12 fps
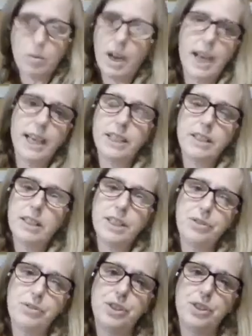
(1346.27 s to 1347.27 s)
why I
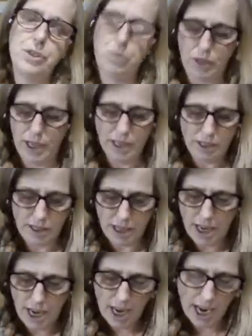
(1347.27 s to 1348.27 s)
continue to do this.
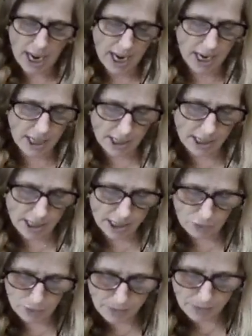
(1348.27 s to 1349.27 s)
And it's
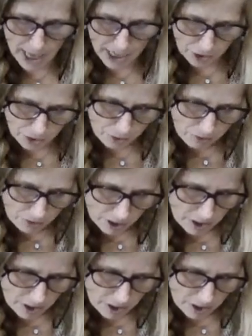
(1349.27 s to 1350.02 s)
for me and you.